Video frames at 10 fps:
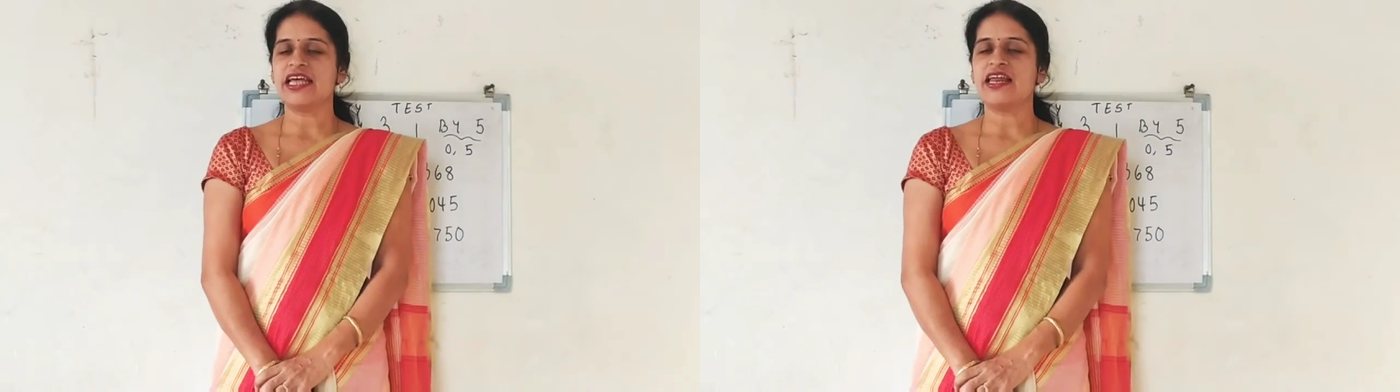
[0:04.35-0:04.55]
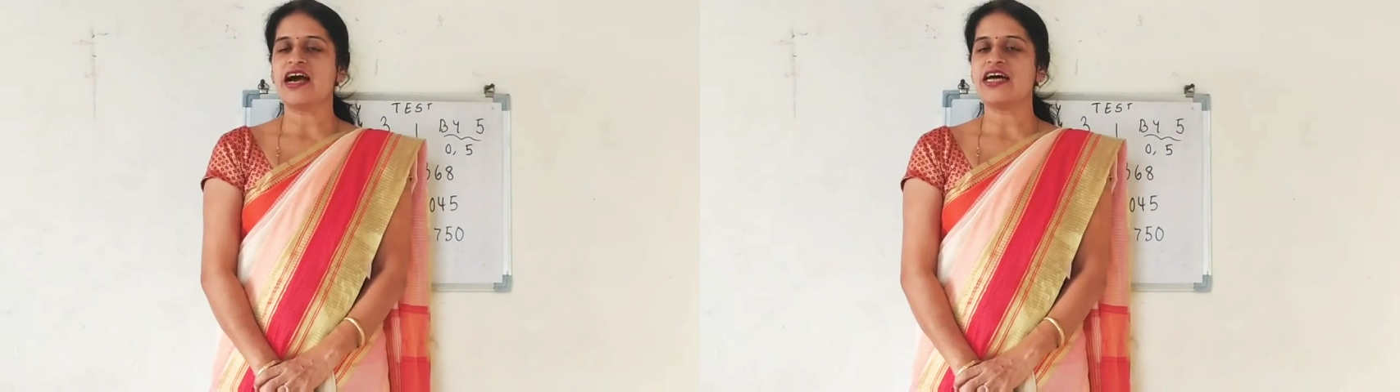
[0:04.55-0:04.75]

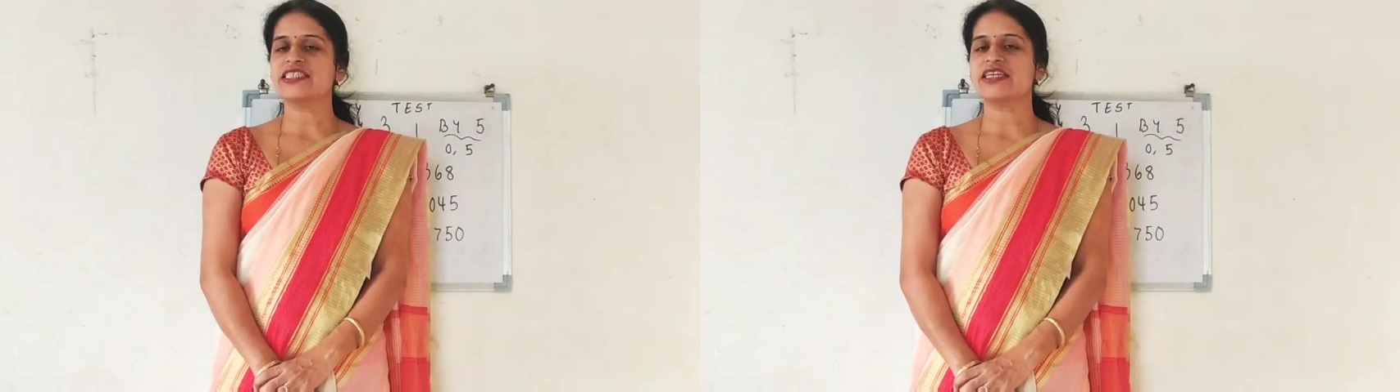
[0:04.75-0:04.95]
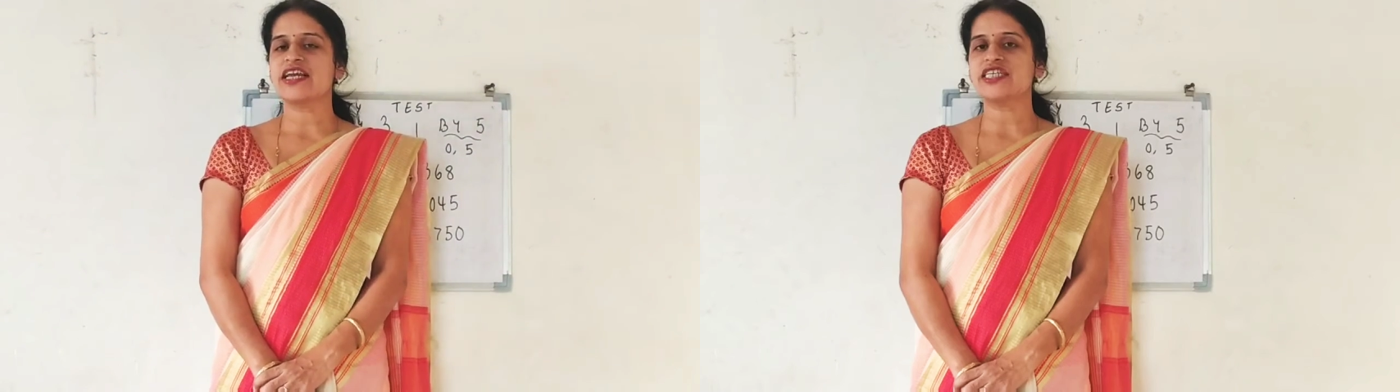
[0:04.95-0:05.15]
In our
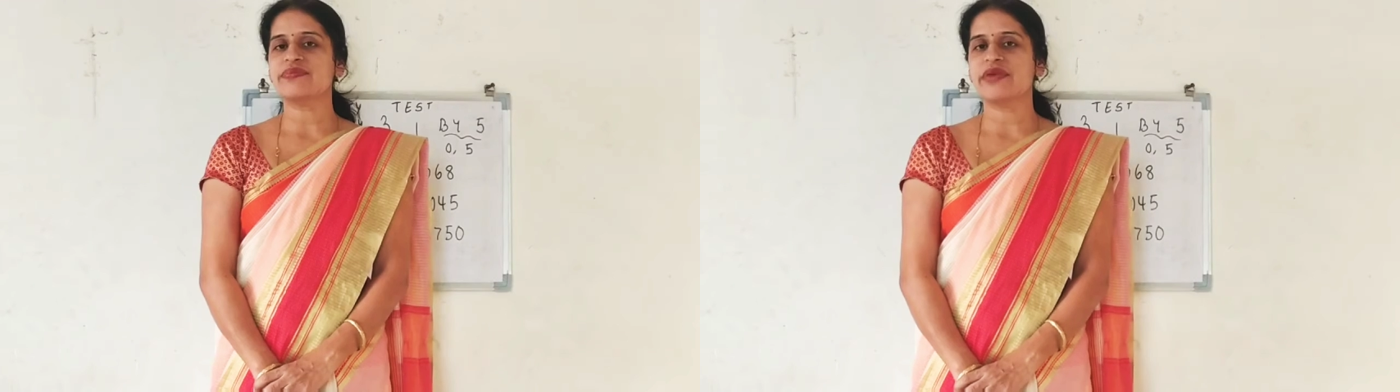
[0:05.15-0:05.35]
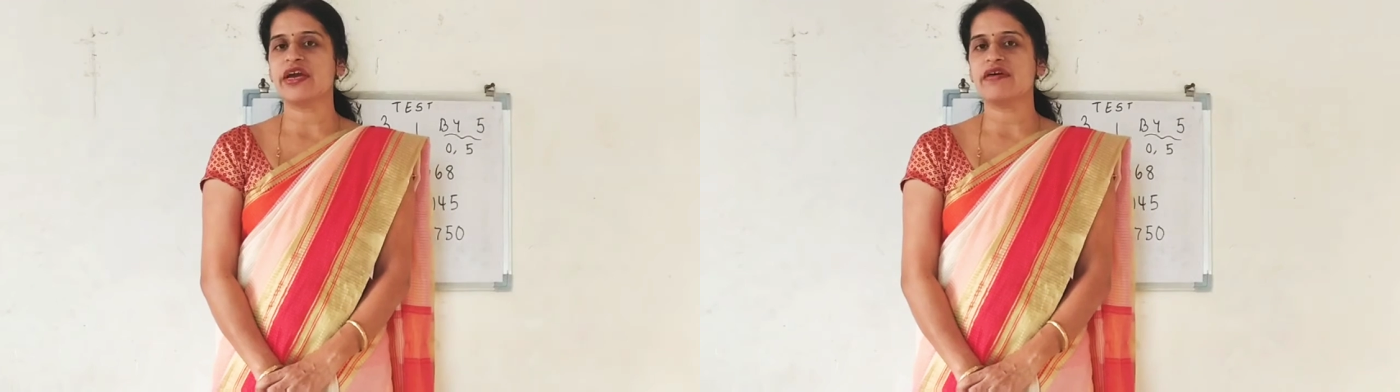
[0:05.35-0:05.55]
last
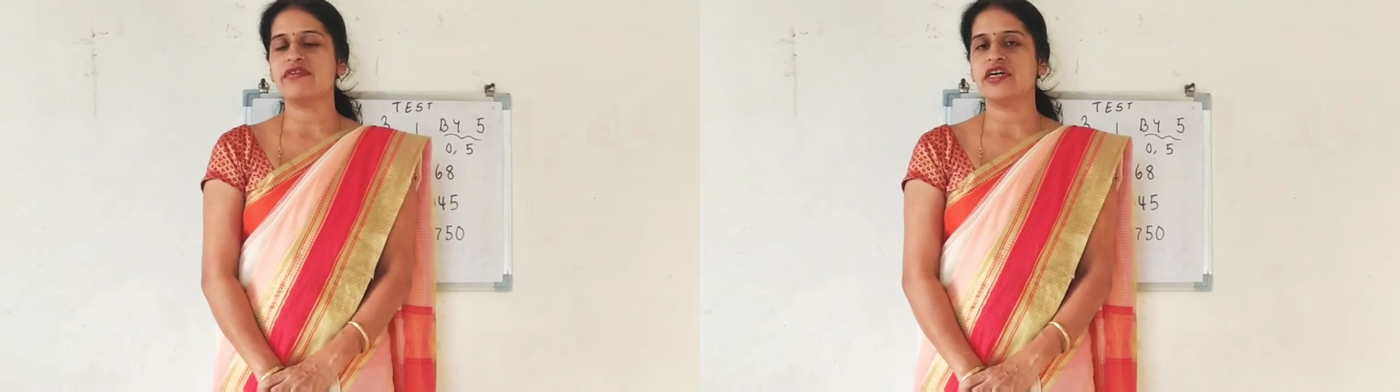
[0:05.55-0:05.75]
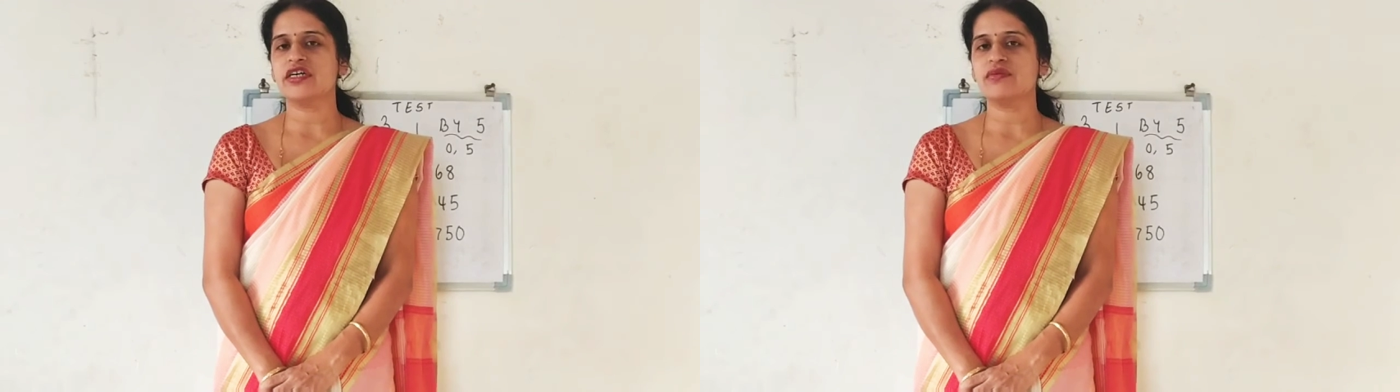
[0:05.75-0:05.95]
class we
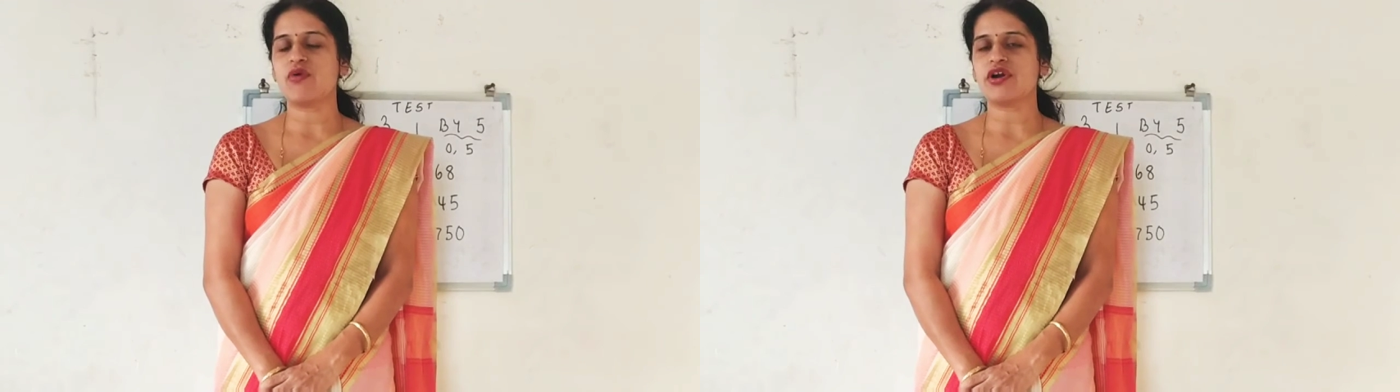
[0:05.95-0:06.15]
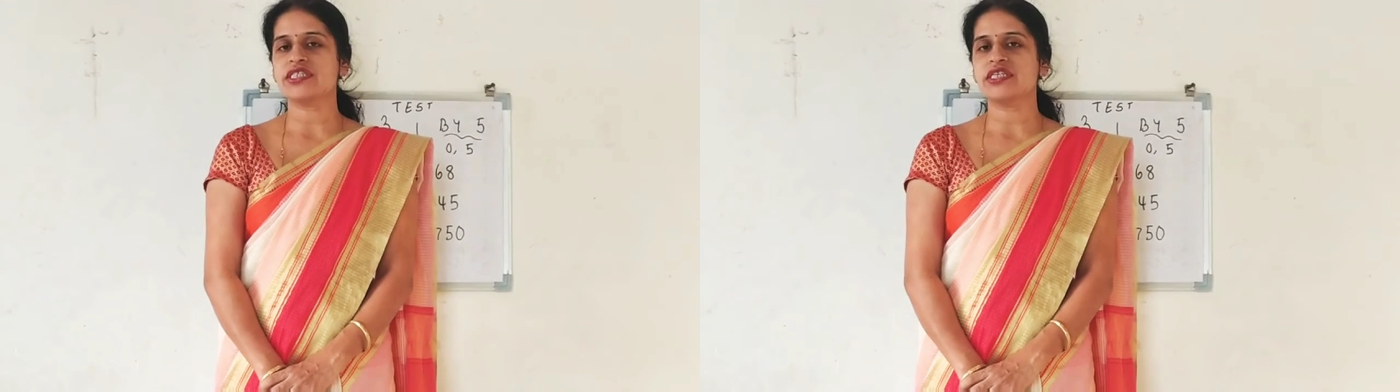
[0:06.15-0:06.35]
have
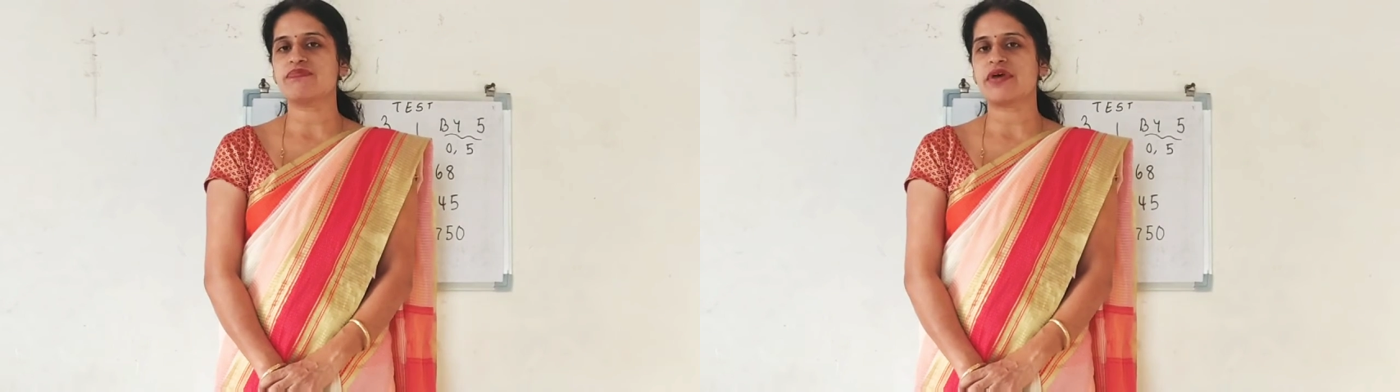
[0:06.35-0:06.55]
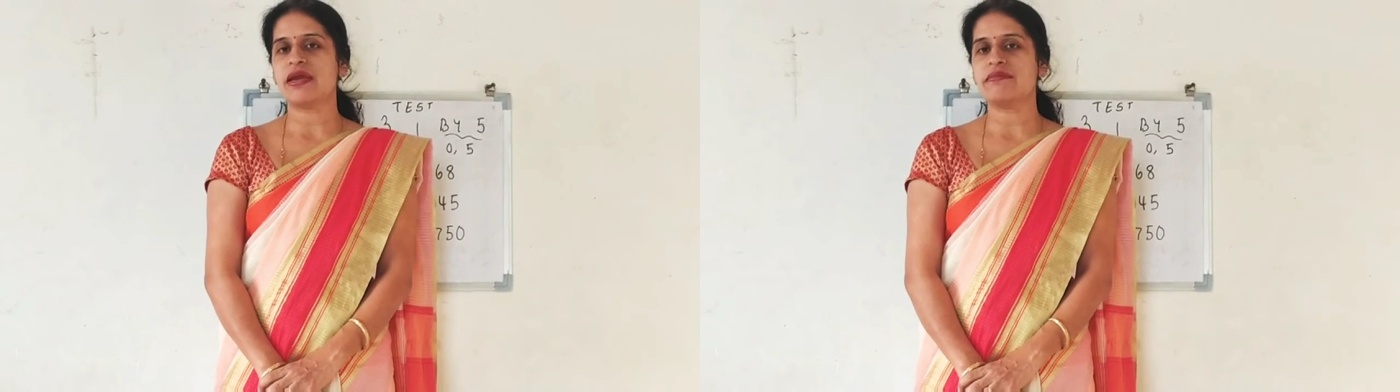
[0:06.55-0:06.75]
learned what is a